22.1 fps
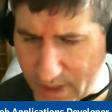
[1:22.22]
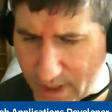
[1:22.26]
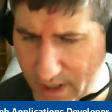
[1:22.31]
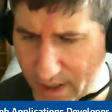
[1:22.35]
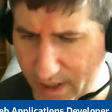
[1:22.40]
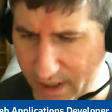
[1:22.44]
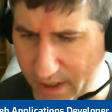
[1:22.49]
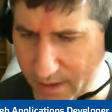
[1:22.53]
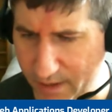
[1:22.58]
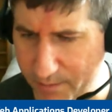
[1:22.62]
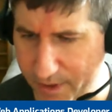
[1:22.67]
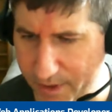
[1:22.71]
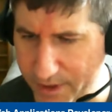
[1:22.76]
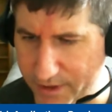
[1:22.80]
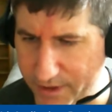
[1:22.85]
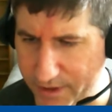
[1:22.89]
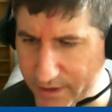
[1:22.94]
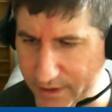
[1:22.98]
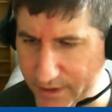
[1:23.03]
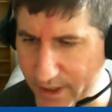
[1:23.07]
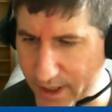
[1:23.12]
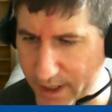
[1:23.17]
I am
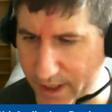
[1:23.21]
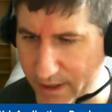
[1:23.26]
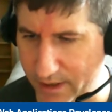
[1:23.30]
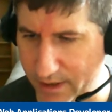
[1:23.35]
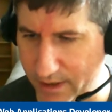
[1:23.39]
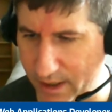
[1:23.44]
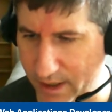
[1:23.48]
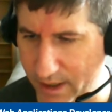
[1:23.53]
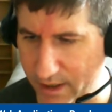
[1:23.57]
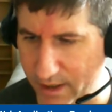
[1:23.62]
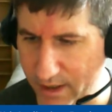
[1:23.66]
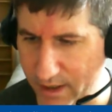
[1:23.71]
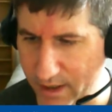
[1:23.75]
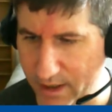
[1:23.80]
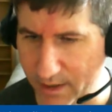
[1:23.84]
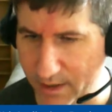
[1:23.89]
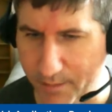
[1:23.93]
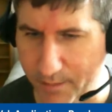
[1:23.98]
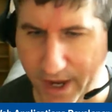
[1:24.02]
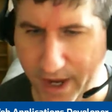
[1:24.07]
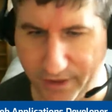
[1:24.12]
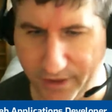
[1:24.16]
basically a
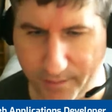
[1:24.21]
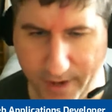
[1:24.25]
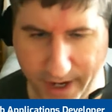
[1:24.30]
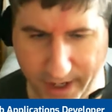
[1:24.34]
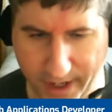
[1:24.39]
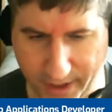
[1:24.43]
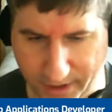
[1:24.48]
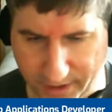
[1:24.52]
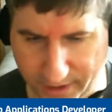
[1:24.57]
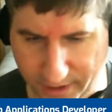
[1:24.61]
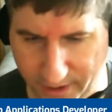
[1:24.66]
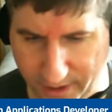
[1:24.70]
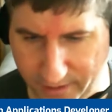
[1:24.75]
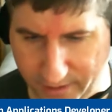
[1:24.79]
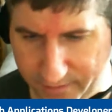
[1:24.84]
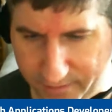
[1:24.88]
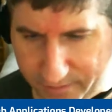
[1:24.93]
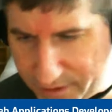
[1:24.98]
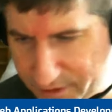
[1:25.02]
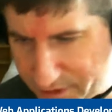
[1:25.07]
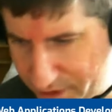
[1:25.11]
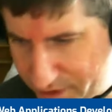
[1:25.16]
mathematics and
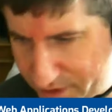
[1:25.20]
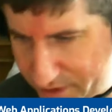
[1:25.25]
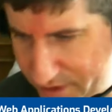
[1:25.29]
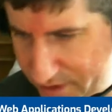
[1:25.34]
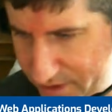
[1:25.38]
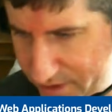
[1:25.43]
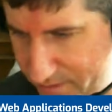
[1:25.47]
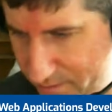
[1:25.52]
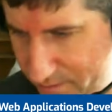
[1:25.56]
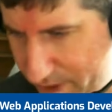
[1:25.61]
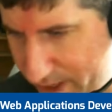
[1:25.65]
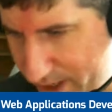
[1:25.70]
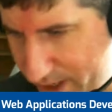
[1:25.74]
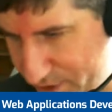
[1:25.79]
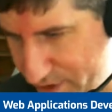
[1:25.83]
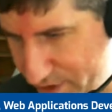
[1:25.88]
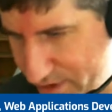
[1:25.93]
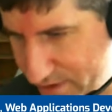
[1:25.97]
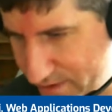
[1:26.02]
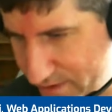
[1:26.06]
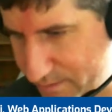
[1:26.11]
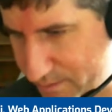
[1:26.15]
physics
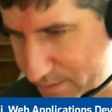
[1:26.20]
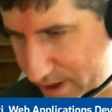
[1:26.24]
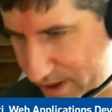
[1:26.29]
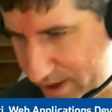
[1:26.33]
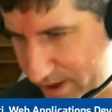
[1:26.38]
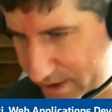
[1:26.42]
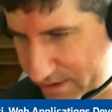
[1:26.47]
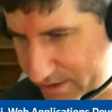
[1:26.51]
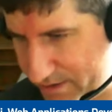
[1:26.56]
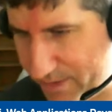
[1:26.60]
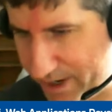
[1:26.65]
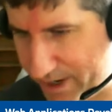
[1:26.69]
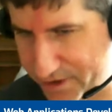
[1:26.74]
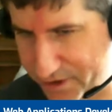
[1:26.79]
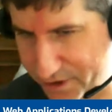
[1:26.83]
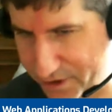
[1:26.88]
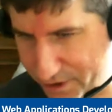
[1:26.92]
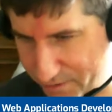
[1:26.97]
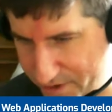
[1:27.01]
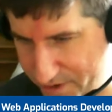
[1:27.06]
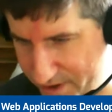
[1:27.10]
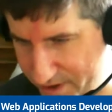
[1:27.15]
major by
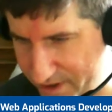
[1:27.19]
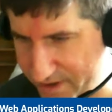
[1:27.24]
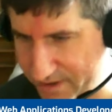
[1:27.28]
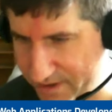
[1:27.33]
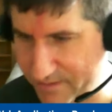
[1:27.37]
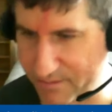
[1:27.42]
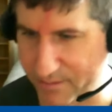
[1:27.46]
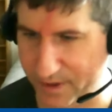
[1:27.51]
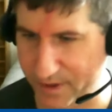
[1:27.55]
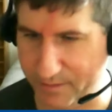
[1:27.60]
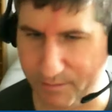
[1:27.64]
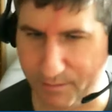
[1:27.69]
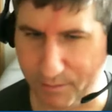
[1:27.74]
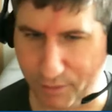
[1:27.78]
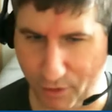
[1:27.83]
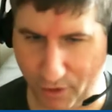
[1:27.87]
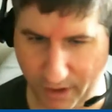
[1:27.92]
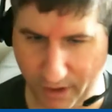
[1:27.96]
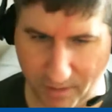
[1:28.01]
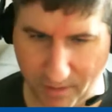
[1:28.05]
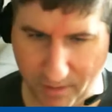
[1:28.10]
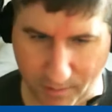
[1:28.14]
degree, but
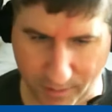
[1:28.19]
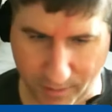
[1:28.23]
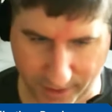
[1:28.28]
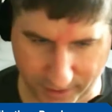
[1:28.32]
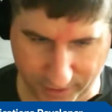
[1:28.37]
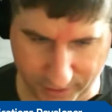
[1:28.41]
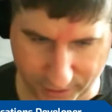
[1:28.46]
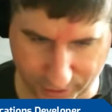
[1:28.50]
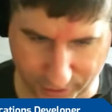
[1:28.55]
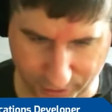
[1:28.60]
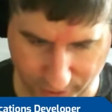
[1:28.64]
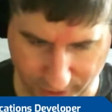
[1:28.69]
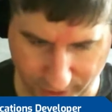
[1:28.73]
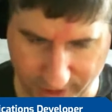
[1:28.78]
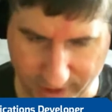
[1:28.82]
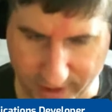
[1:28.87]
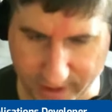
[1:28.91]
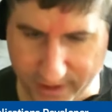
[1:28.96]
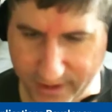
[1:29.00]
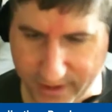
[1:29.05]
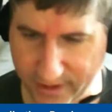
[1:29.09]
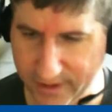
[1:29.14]
programmer by
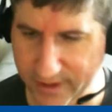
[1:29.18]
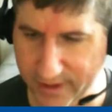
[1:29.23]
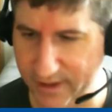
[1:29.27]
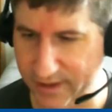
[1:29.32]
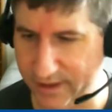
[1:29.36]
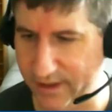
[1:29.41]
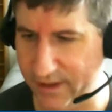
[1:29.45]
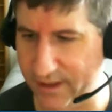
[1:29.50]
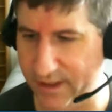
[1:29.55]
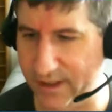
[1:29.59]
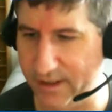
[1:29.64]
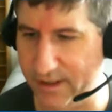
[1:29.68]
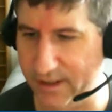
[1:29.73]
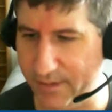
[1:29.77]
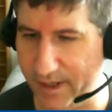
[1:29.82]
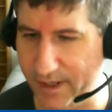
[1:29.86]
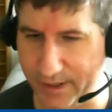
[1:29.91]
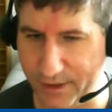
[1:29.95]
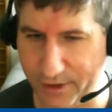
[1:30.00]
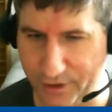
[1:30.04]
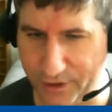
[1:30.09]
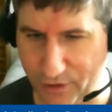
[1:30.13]
trade.
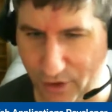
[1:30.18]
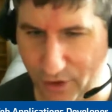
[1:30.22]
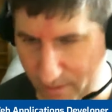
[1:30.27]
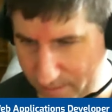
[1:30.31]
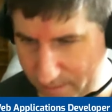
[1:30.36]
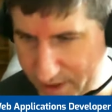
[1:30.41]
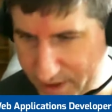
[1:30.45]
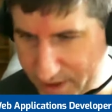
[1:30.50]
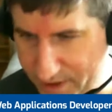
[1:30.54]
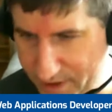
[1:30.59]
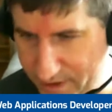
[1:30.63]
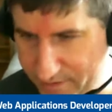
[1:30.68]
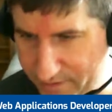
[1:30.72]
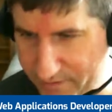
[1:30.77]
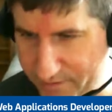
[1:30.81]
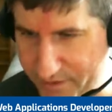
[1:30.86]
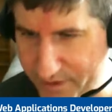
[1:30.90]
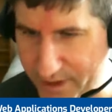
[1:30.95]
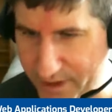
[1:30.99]
I taught myself